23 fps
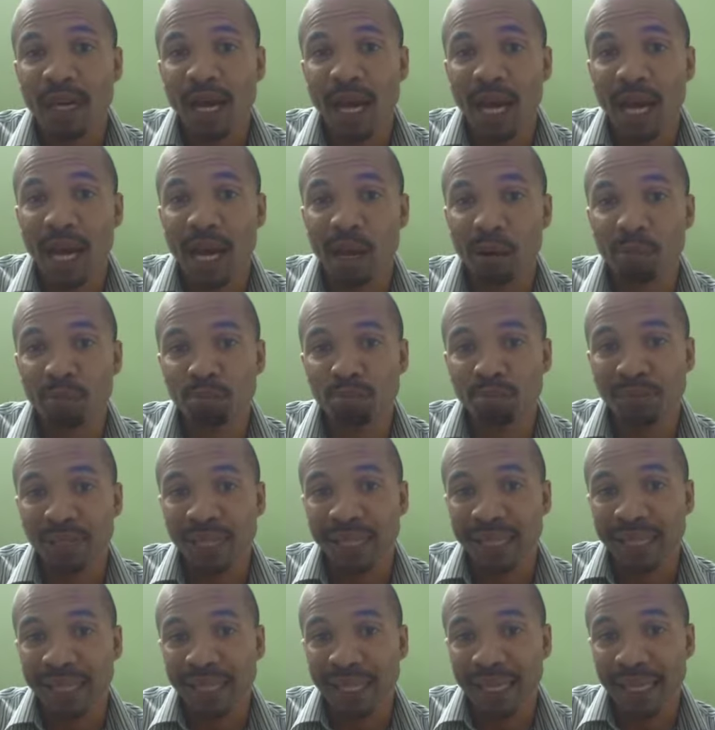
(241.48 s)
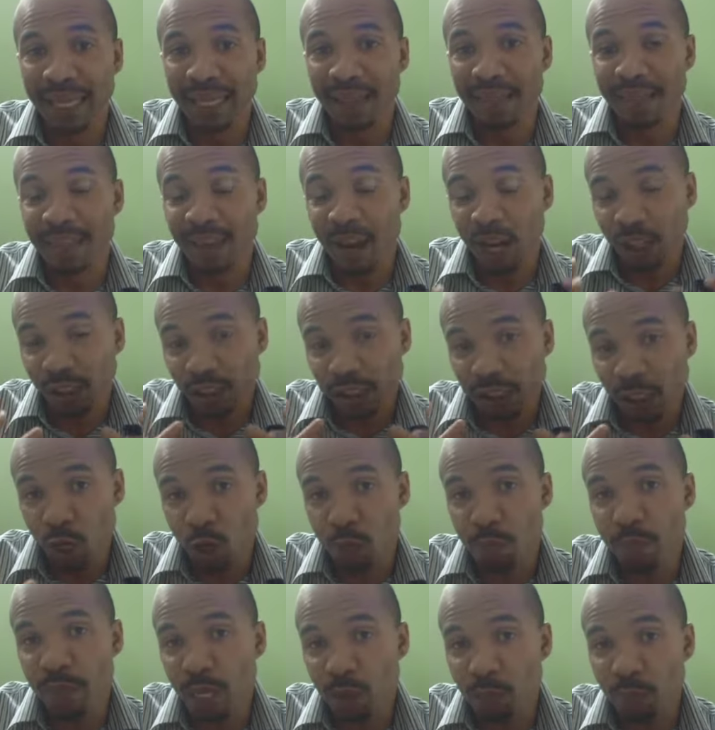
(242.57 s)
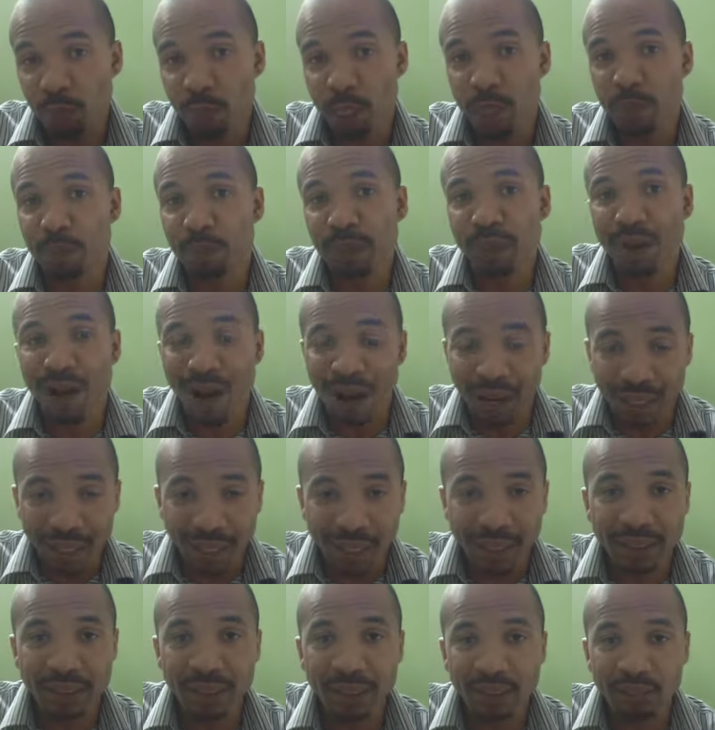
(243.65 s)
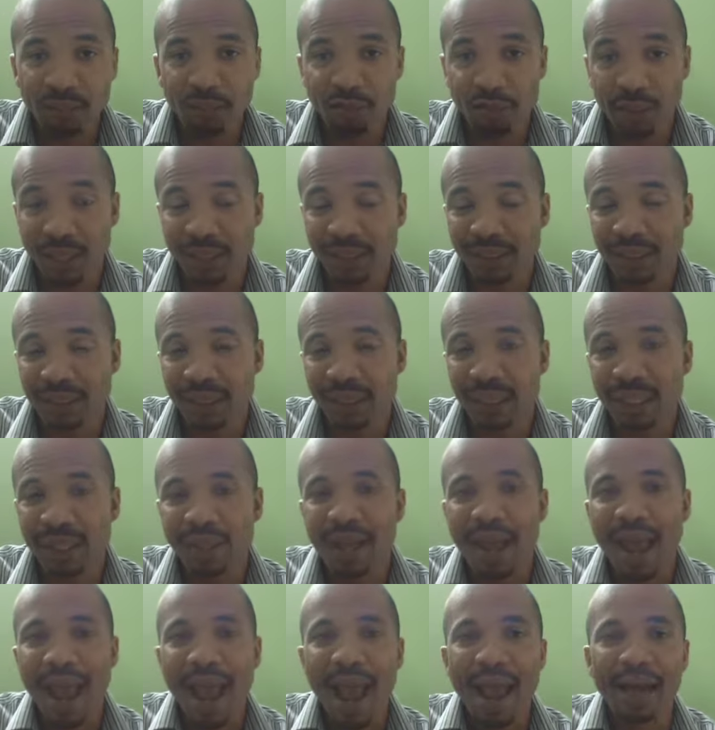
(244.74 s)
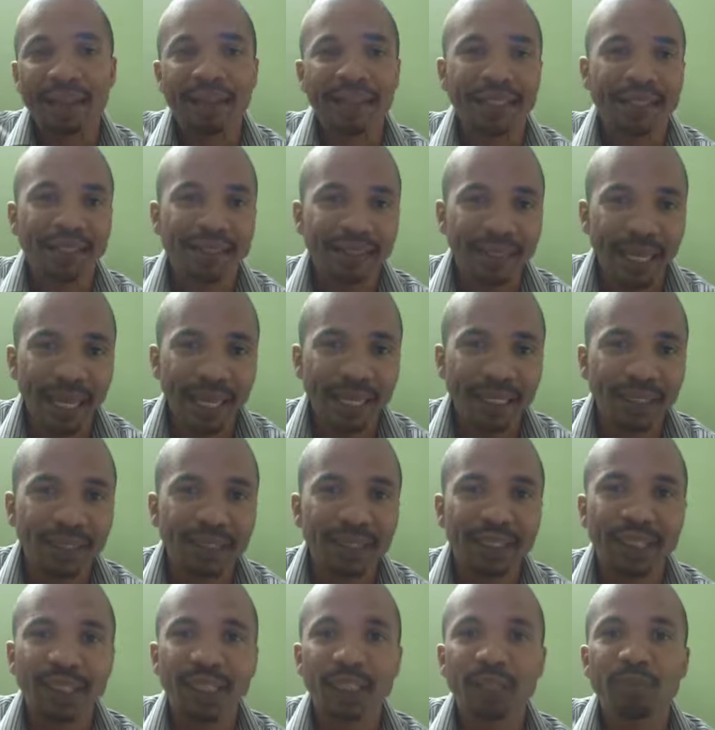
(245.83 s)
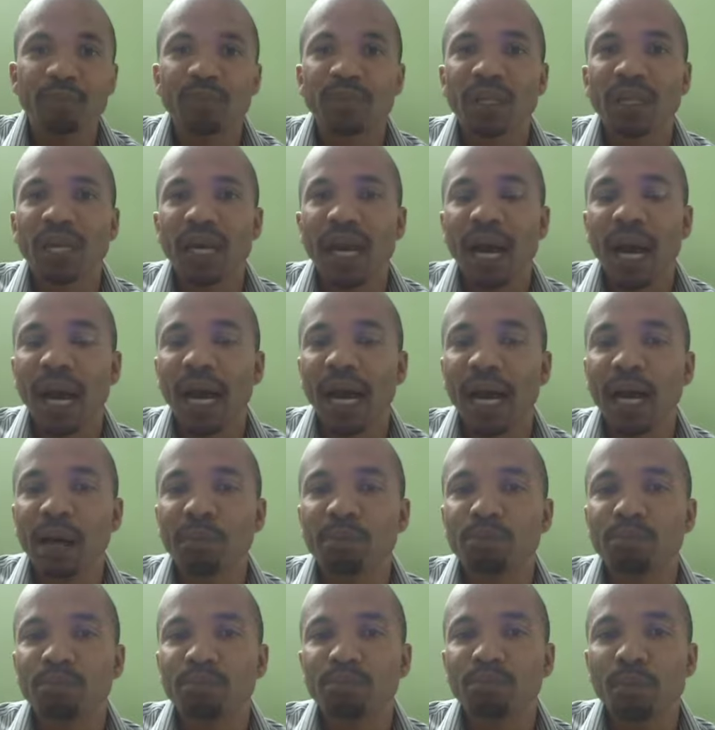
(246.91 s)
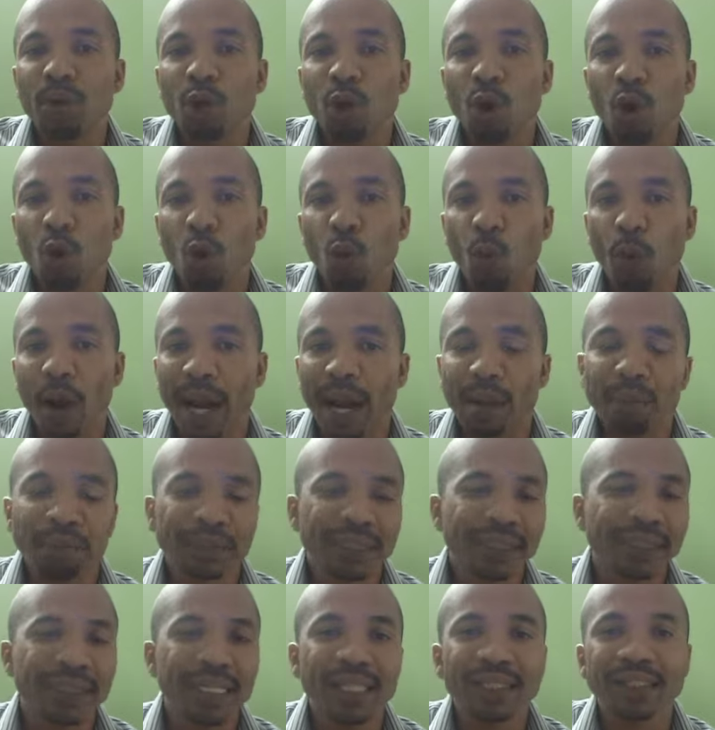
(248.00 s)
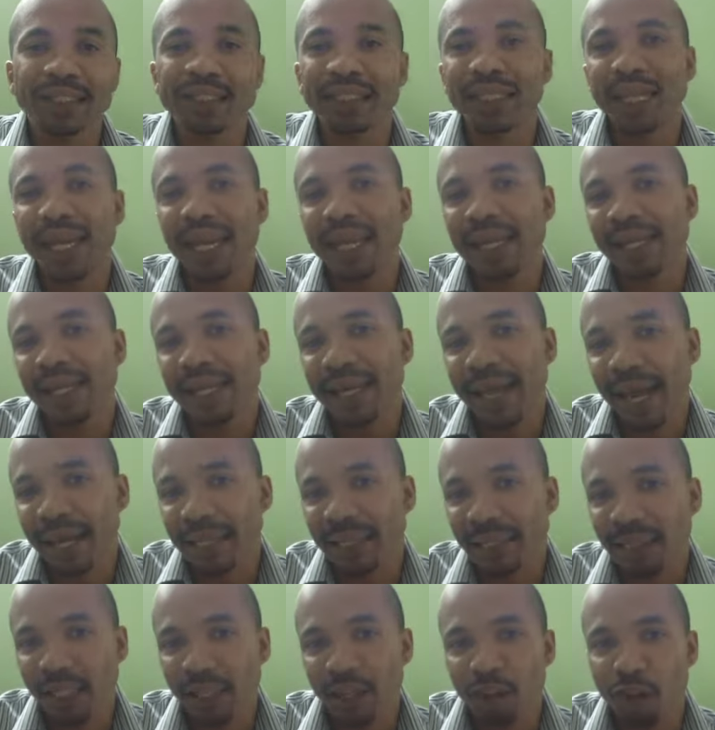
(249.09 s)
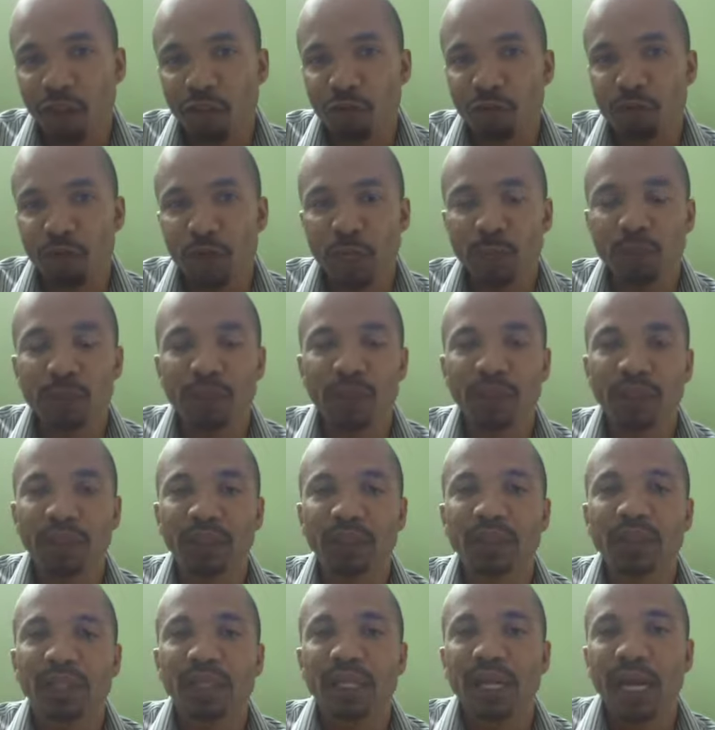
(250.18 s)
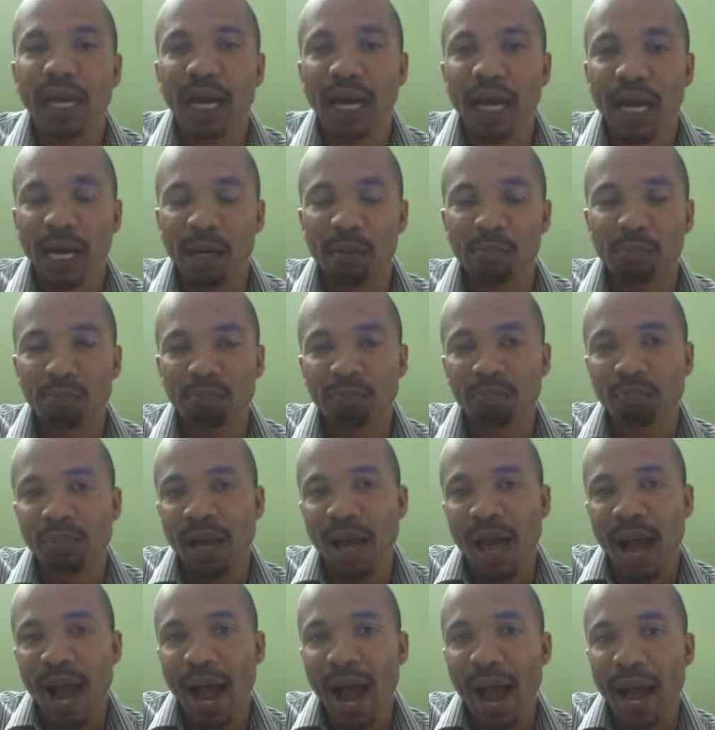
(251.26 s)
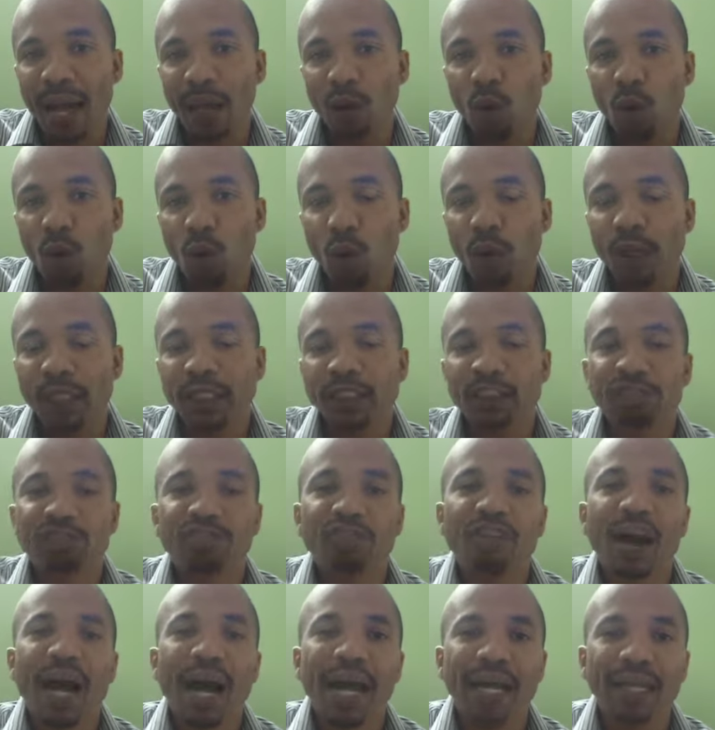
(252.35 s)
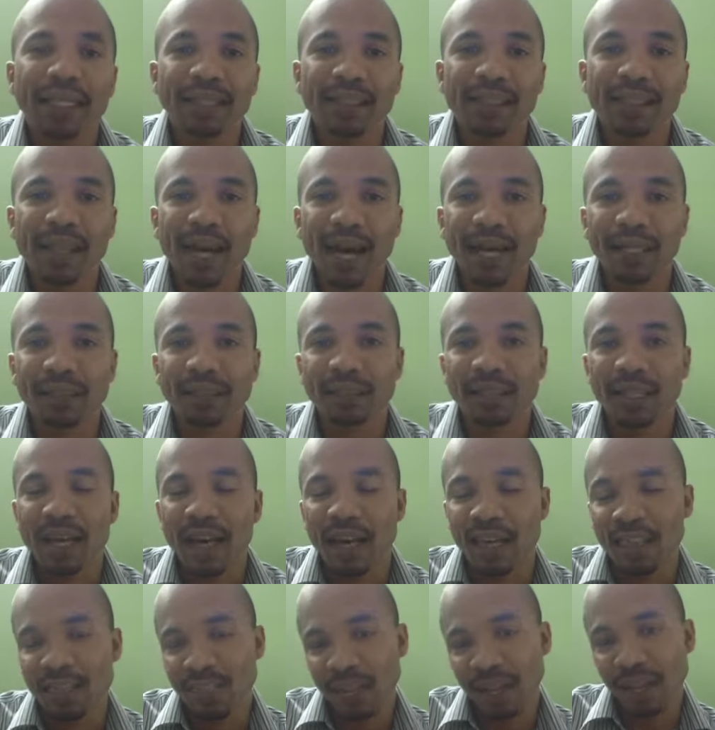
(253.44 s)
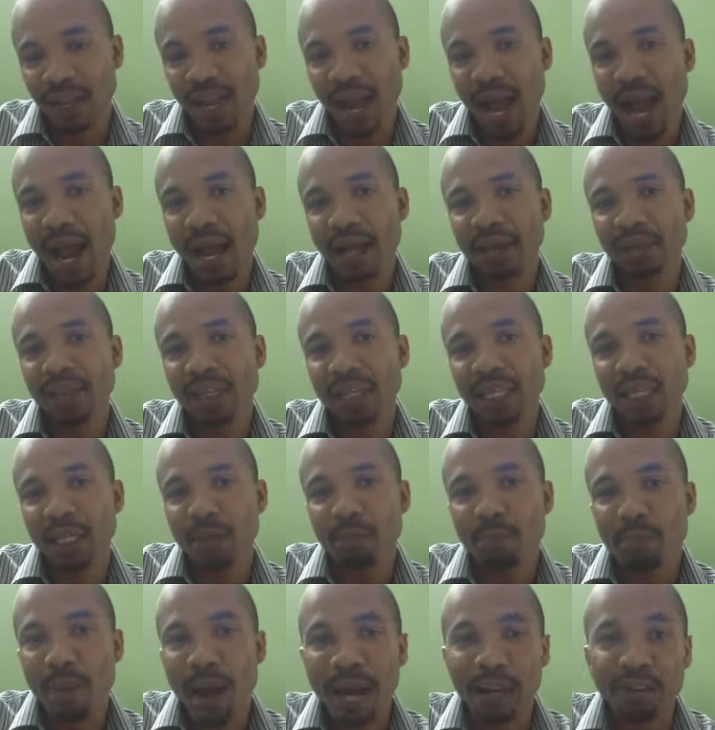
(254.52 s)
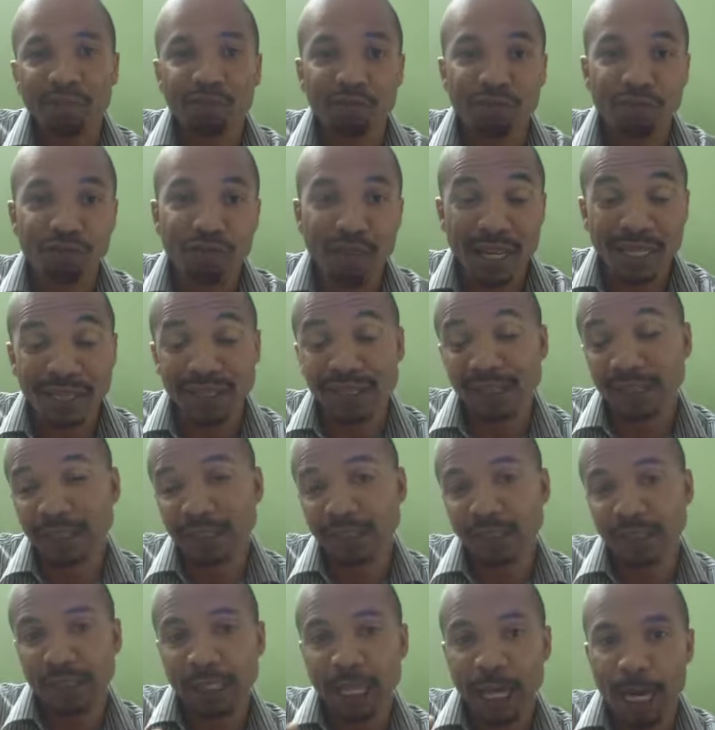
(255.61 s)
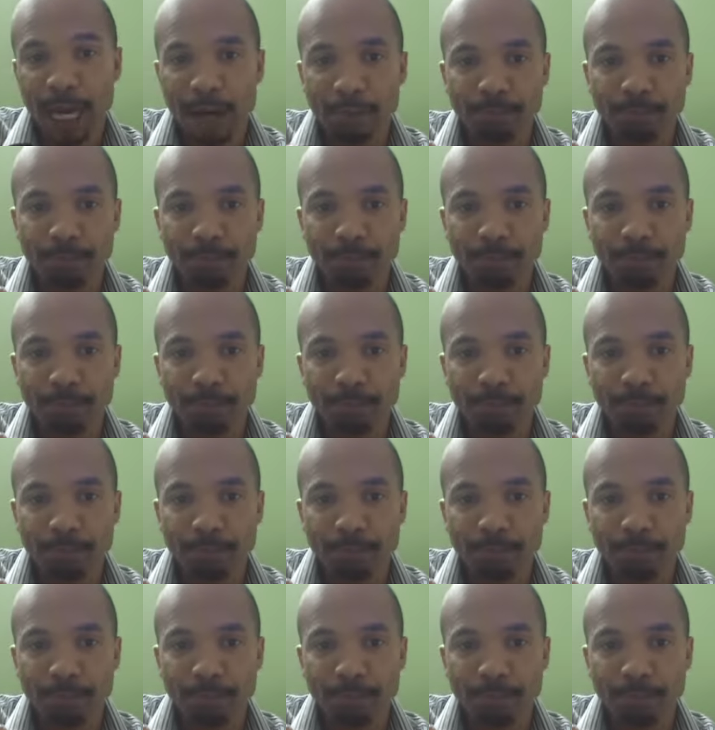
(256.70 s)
there are so many people on LinkedIn, firstly, and then secondly, when I'm searching any category of people, I always find that they either in my first